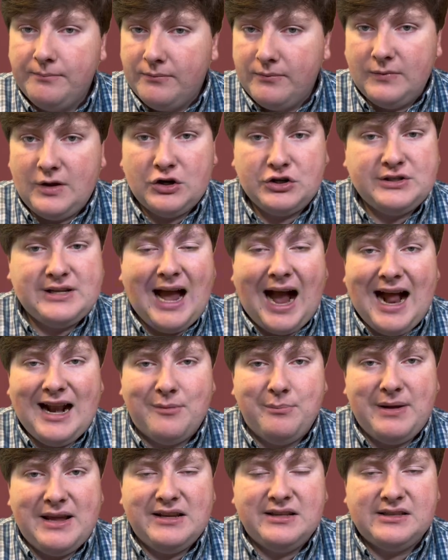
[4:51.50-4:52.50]
There's got
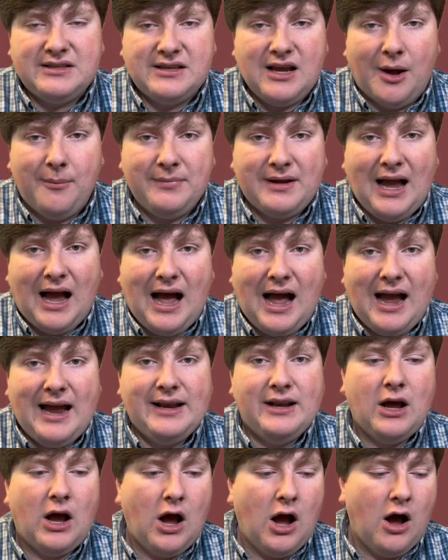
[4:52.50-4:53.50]
to be some
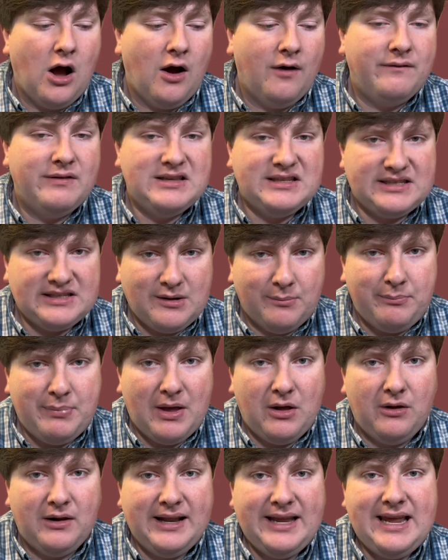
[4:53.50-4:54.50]
kind of
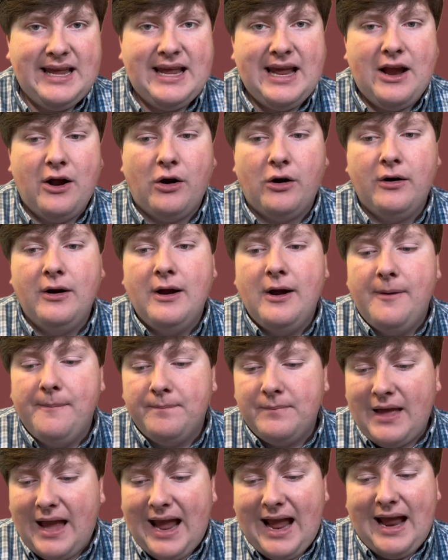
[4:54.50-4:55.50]
stability here.
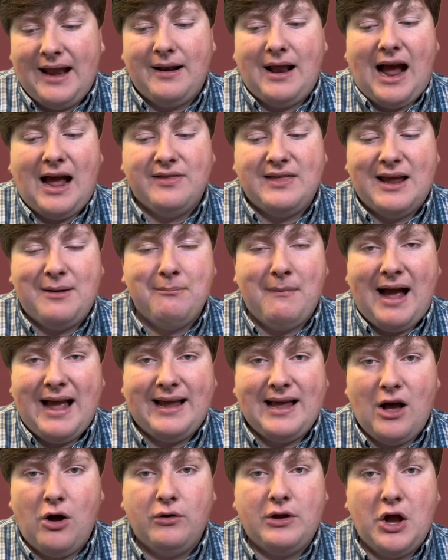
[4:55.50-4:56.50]
And I think
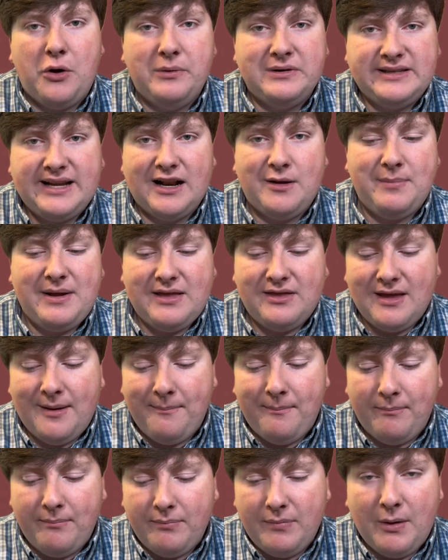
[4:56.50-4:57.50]
Mike Elko is going to be
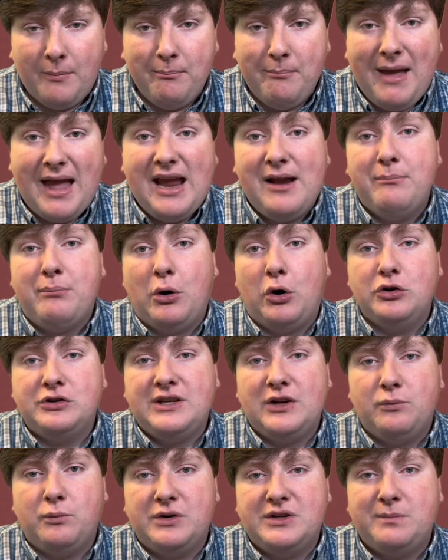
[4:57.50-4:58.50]
the main
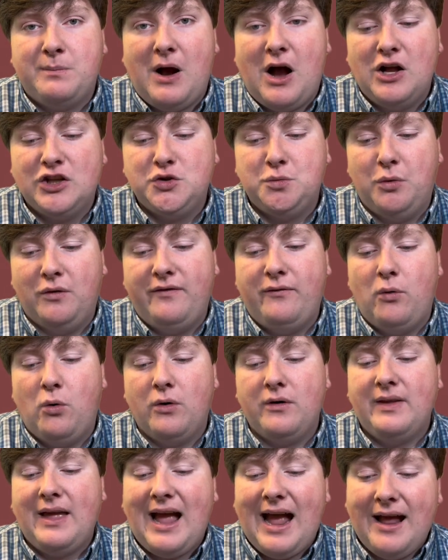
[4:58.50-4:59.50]
person responsible
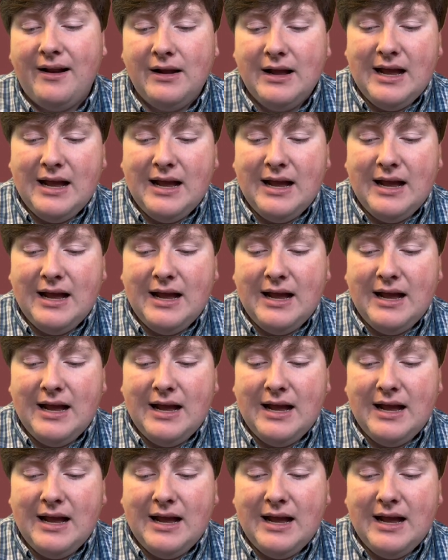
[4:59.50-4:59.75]
for that.